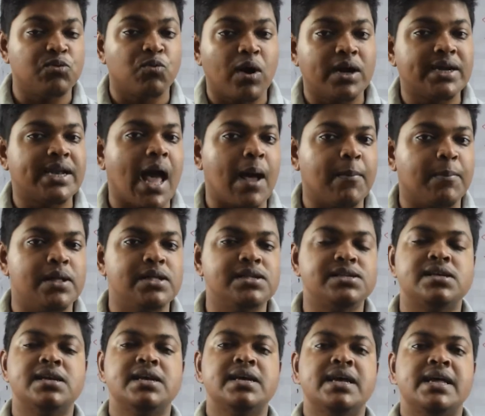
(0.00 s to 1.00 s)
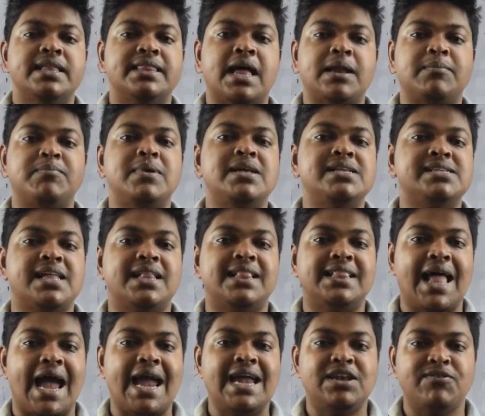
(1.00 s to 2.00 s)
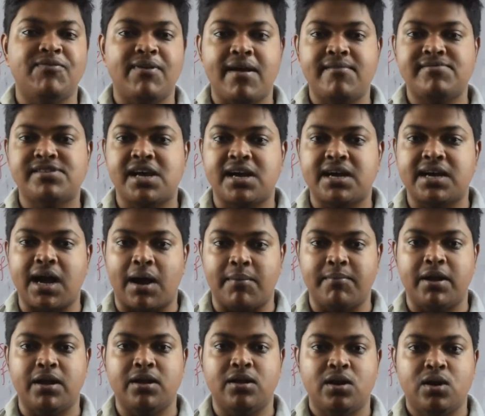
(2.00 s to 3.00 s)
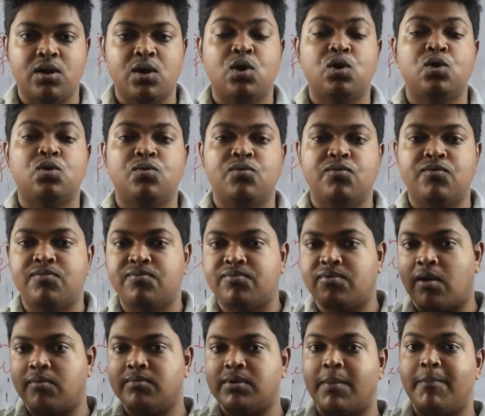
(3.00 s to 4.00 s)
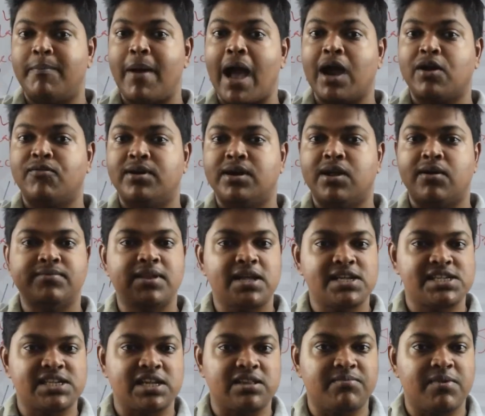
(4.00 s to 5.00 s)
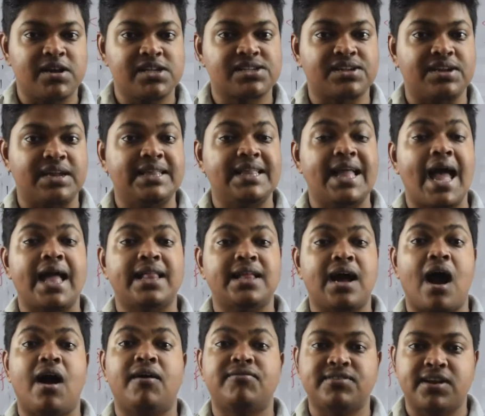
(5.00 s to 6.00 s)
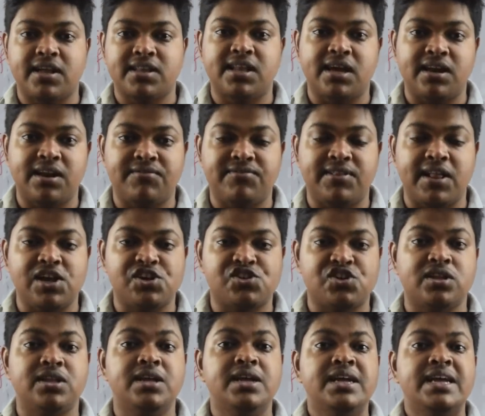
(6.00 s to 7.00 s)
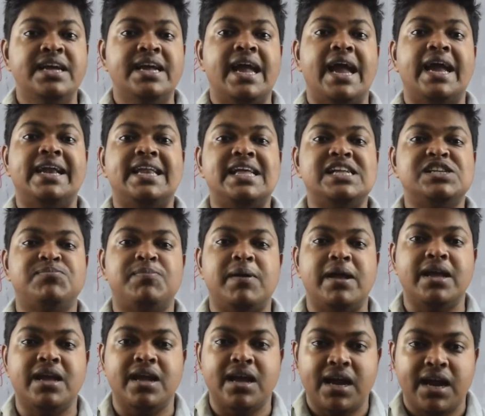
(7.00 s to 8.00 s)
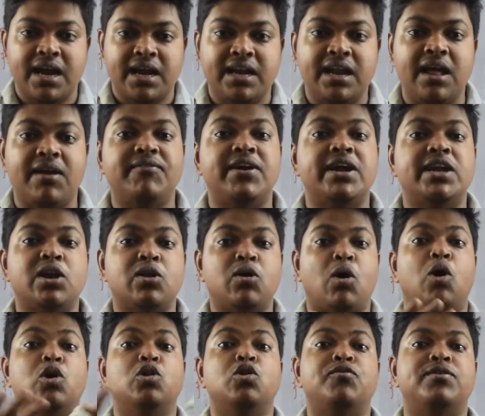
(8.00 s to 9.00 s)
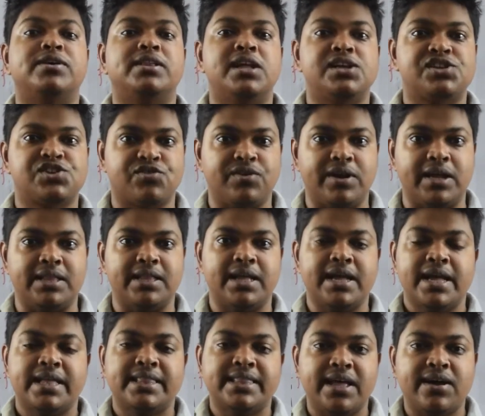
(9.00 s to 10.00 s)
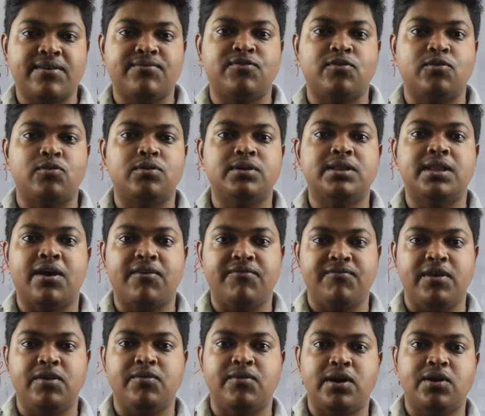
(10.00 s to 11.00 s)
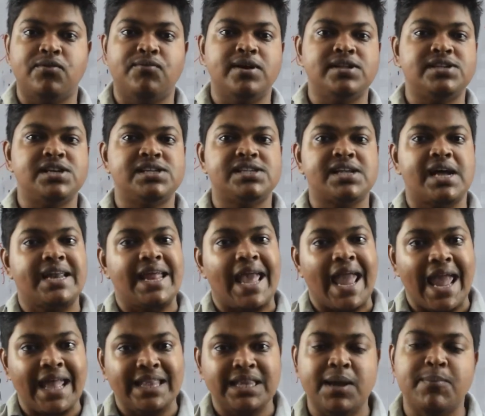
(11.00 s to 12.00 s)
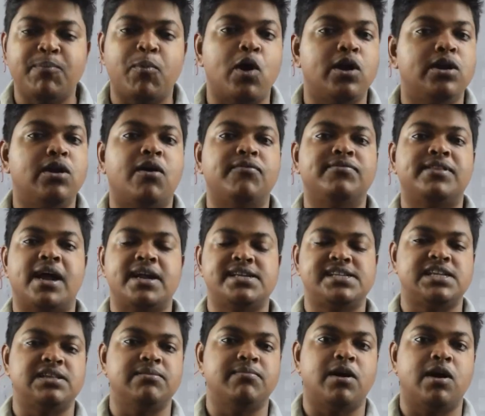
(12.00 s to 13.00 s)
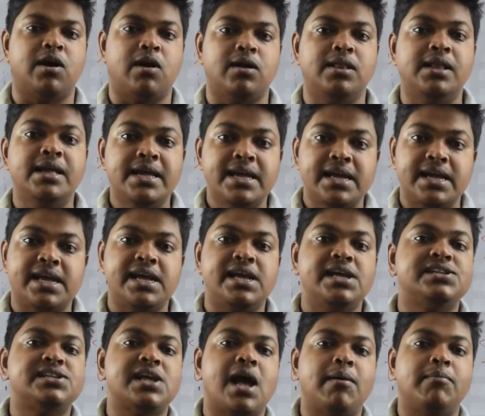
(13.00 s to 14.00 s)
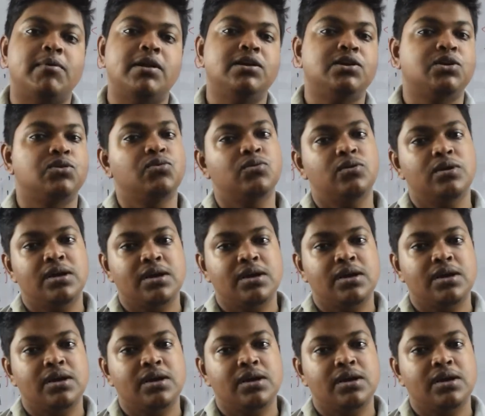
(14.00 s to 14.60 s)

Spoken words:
what happens? That means the light waves are coming from the backward of the cinema screen, and after the reflection it is being deviated all over the screen. Therefore, the viewer which is at any point of that cinema hall, he is able to